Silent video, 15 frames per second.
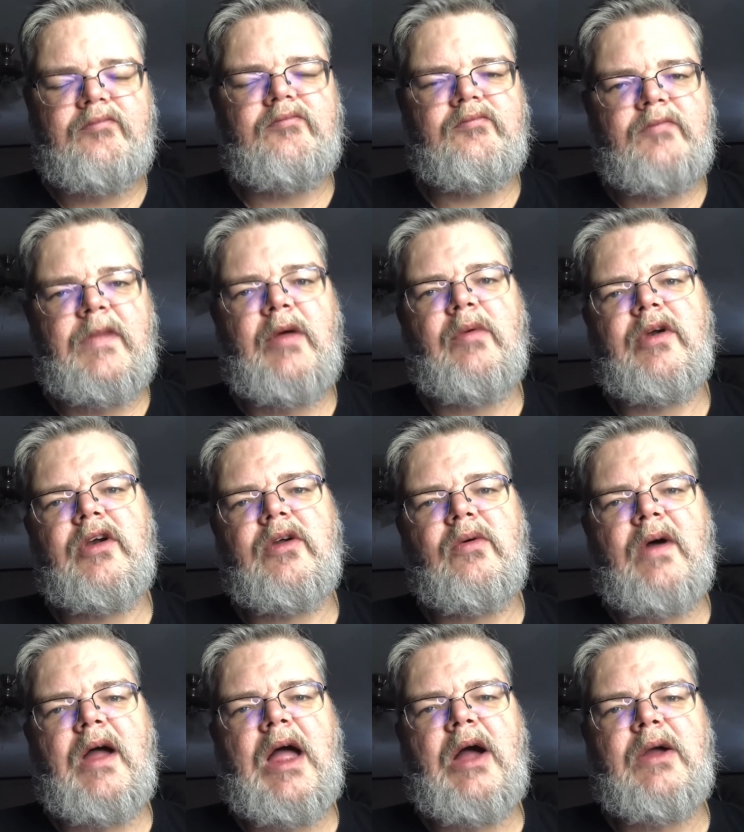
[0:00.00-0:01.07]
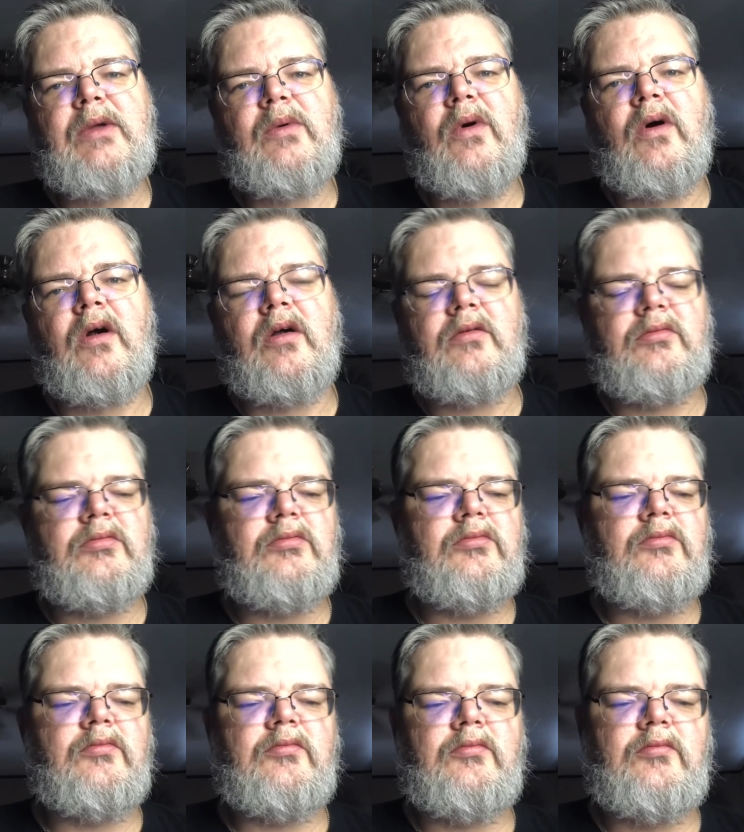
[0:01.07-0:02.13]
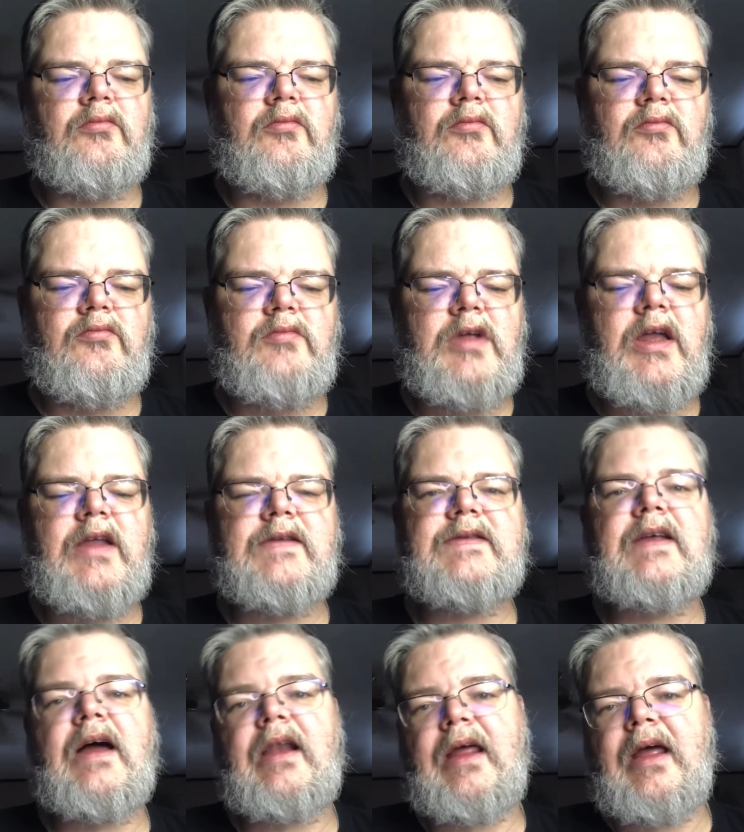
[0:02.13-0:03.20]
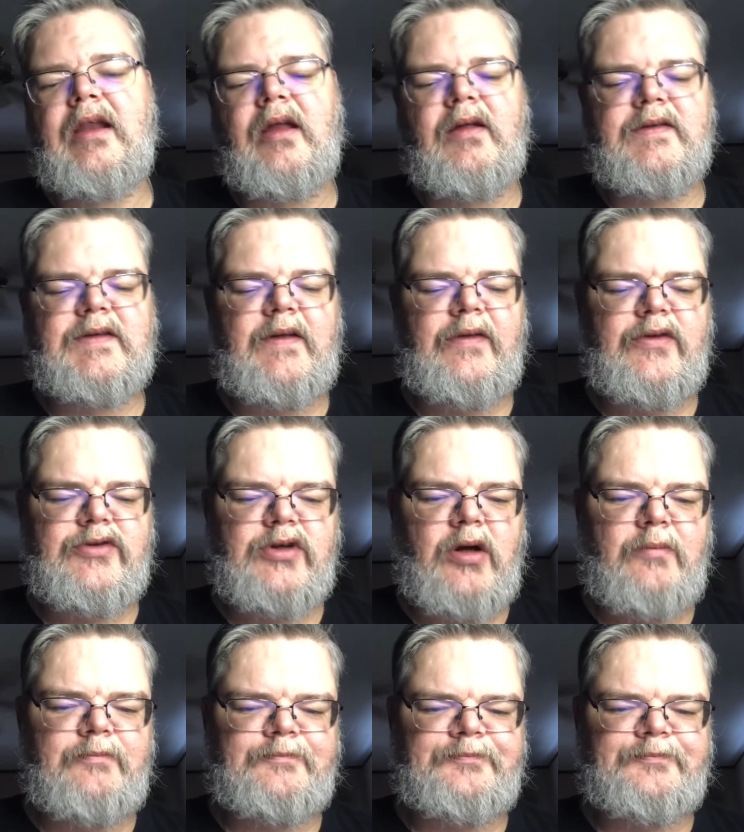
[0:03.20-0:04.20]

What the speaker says: they want to know how you are inside and outside the job.